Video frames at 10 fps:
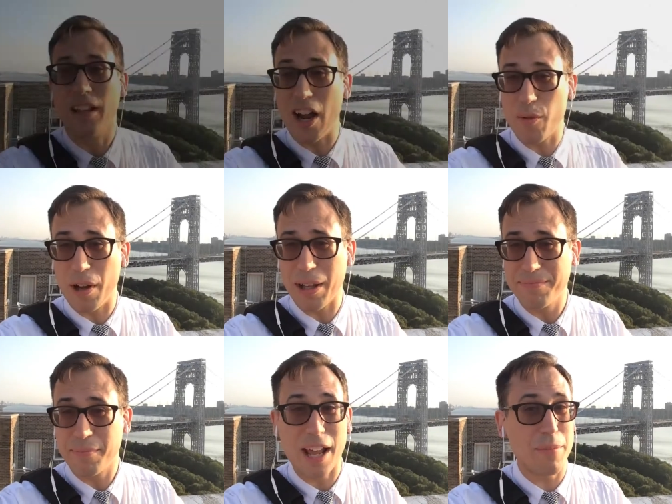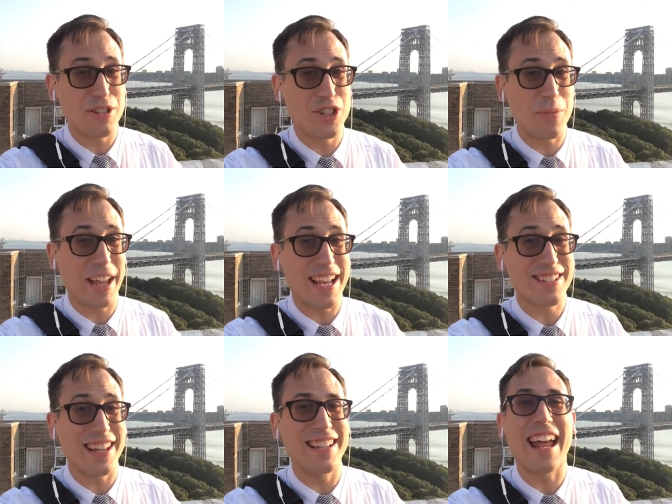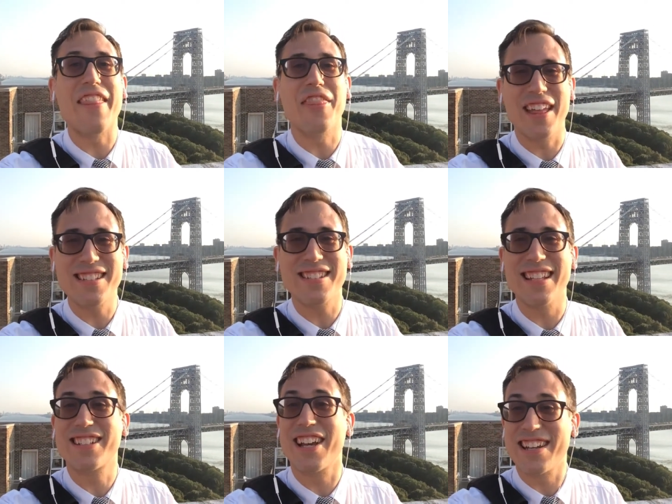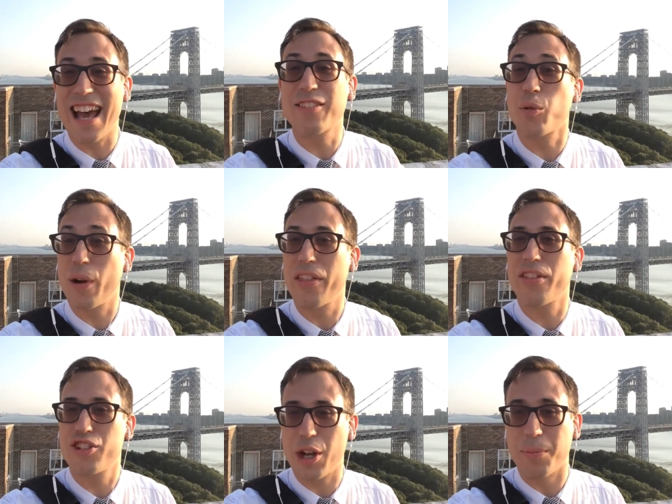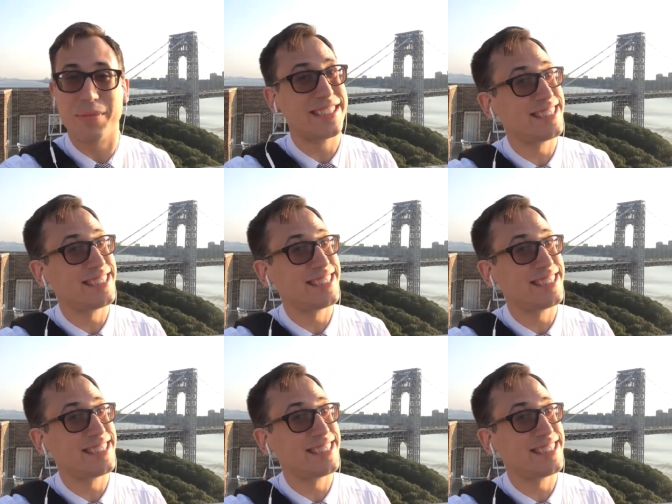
Hi, everybody. My name is Jim Kast-Keat, and this is Connect with Jim.